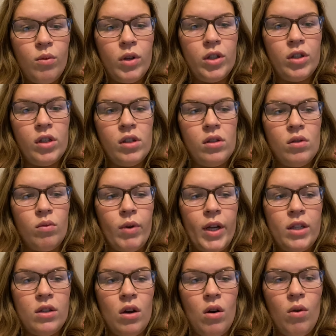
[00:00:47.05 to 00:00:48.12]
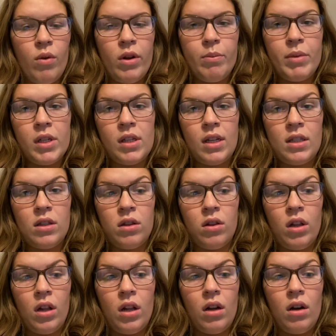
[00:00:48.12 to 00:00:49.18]
which is the right to own and possess
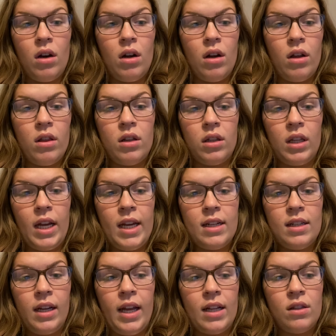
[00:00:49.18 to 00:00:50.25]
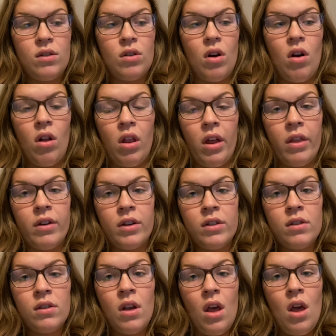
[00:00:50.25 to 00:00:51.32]
the land against all
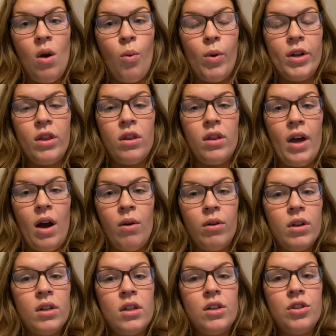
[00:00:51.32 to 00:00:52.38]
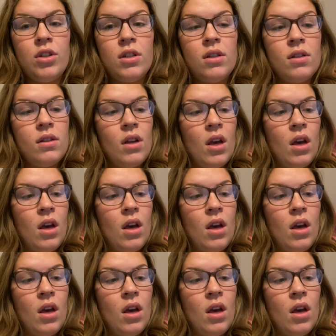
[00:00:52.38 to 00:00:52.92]
others without conditions.